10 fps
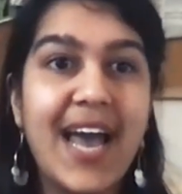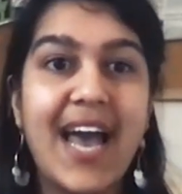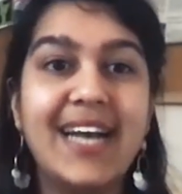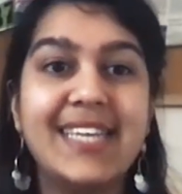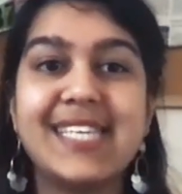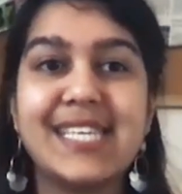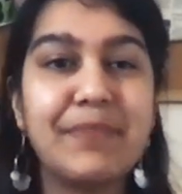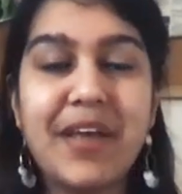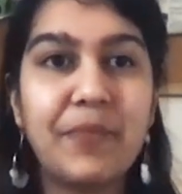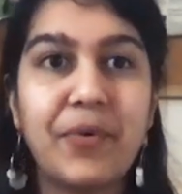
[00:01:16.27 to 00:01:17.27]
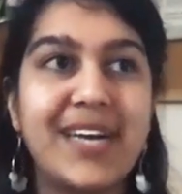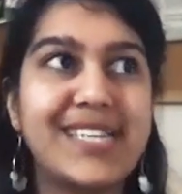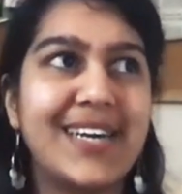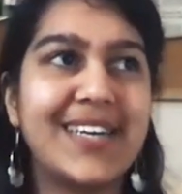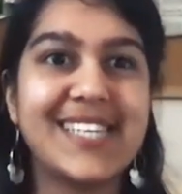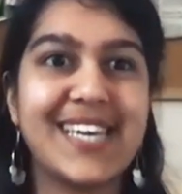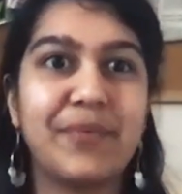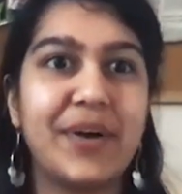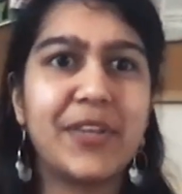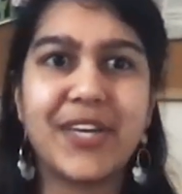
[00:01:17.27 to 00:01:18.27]
And some of them were as young as, like,
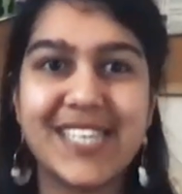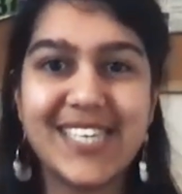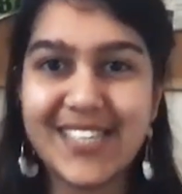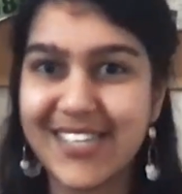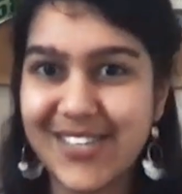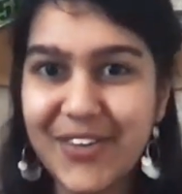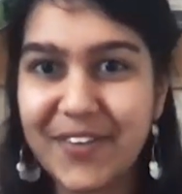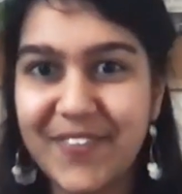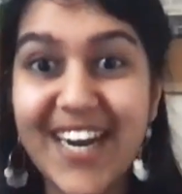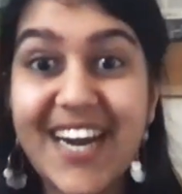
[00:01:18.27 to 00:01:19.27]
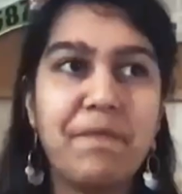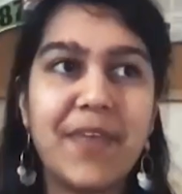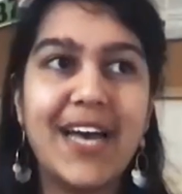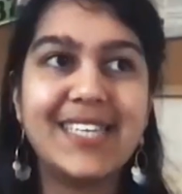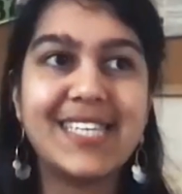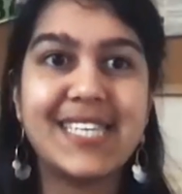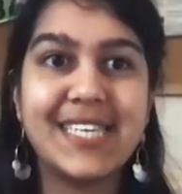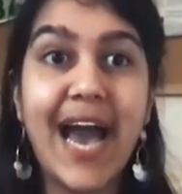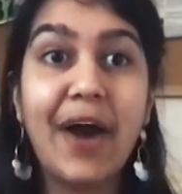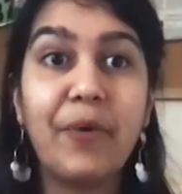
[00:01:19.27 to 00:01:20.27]
what, 13 years old, Ameer? And to see
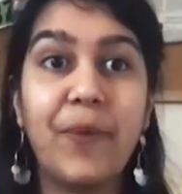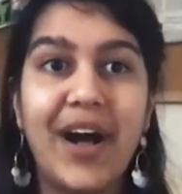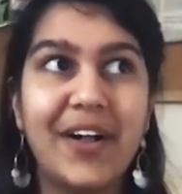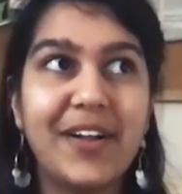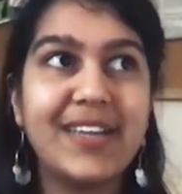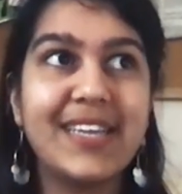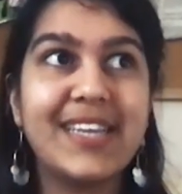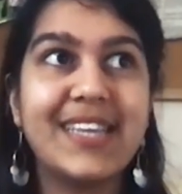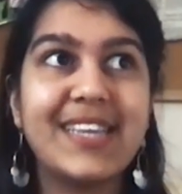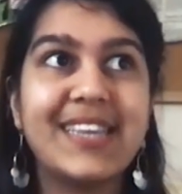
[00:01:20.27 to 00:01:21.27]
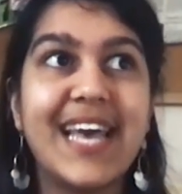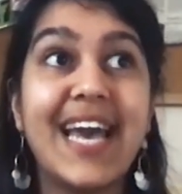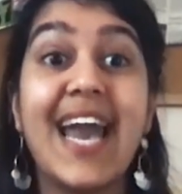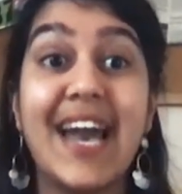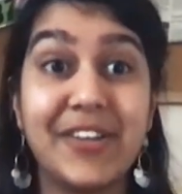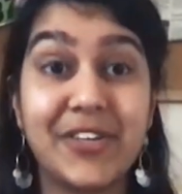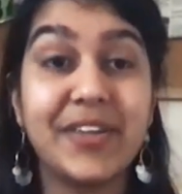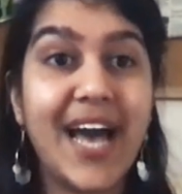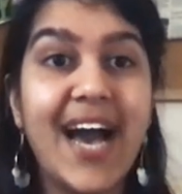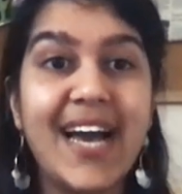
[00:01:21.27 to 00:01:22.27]
how well they handled
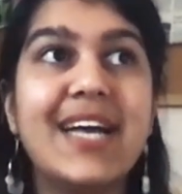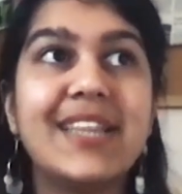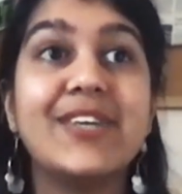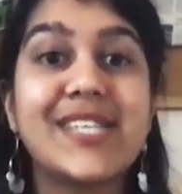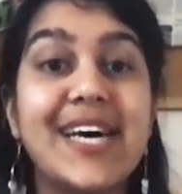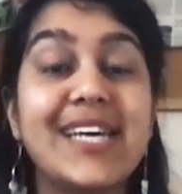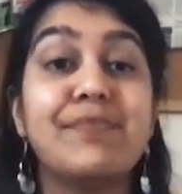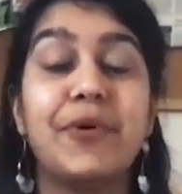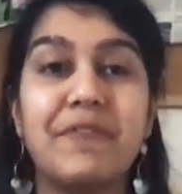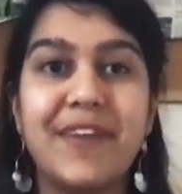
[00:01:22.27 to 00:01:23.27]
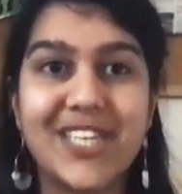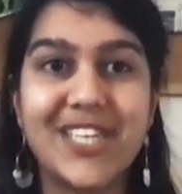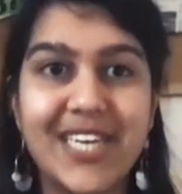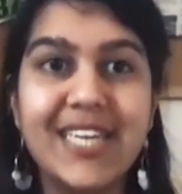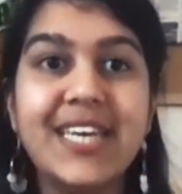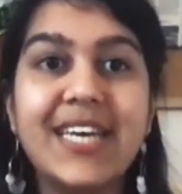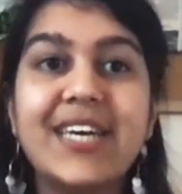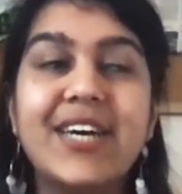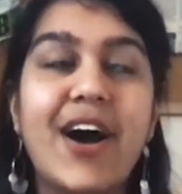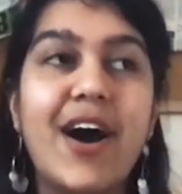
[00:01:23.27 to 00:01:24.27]
that, they used that as motivation
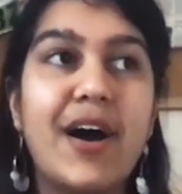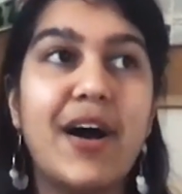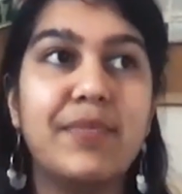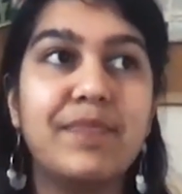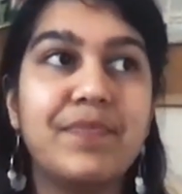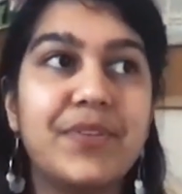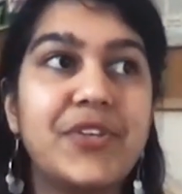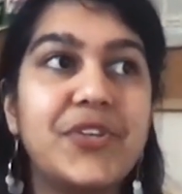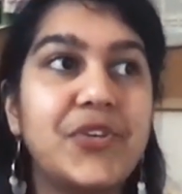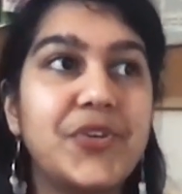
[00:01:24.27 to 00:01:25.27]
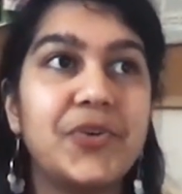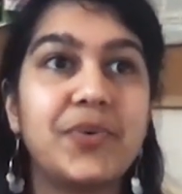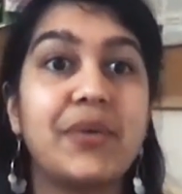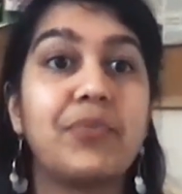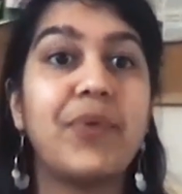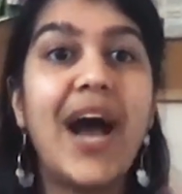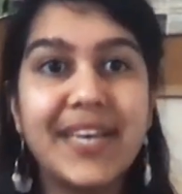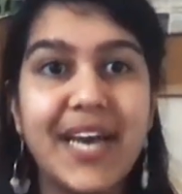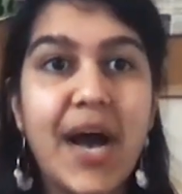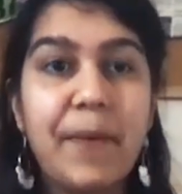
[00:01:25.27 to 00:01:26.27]
to really rally
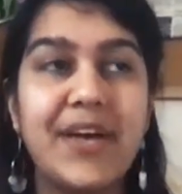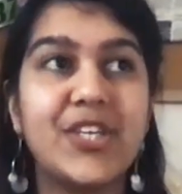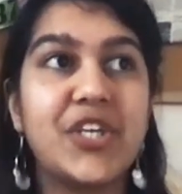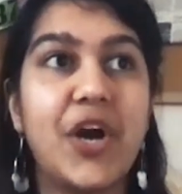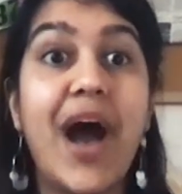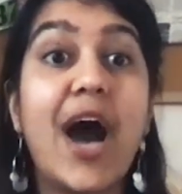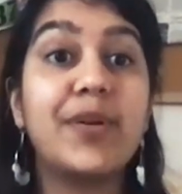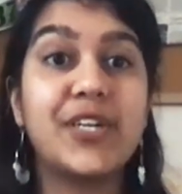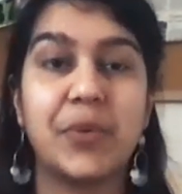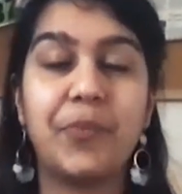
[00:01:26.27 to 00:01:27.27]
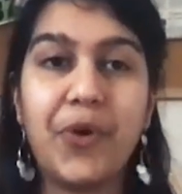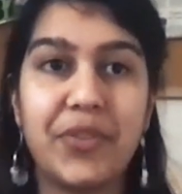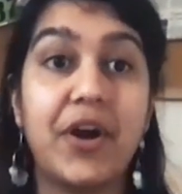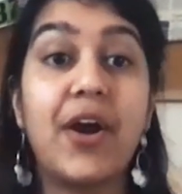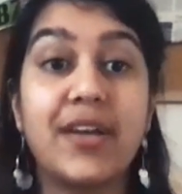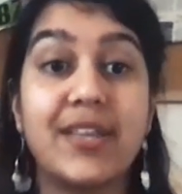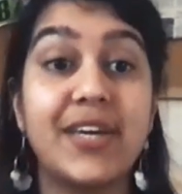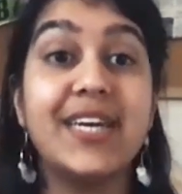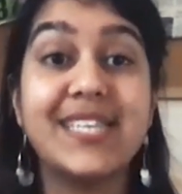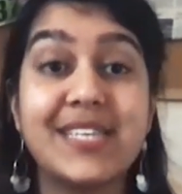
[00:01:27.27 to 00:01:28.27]
up and show how much support there
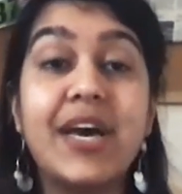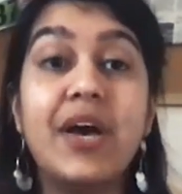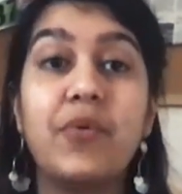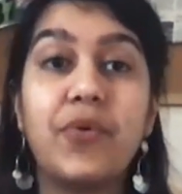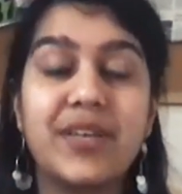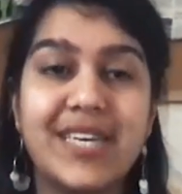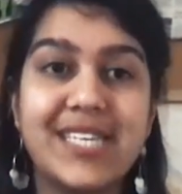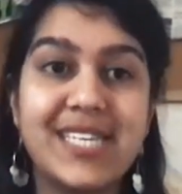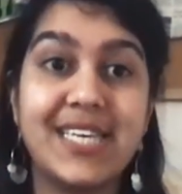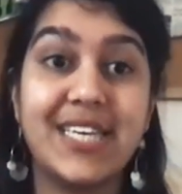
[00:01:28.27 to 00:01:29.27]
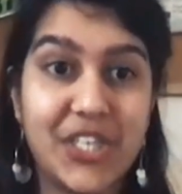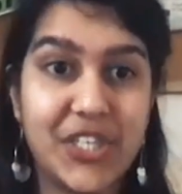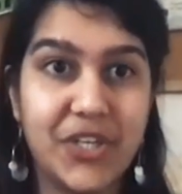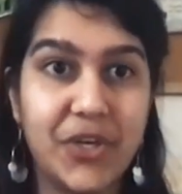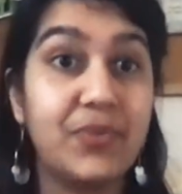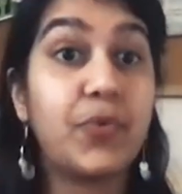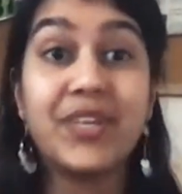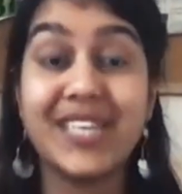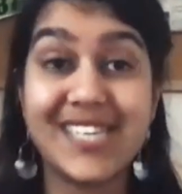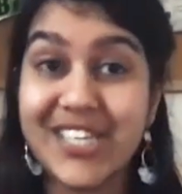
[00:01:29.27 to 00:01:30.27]
is for this issue, for
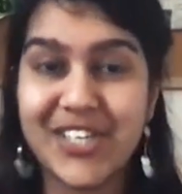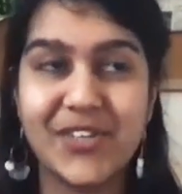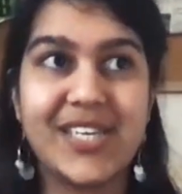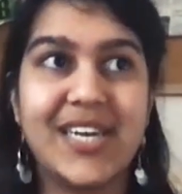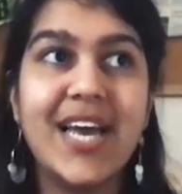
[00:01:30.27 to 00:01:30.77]
these issues, and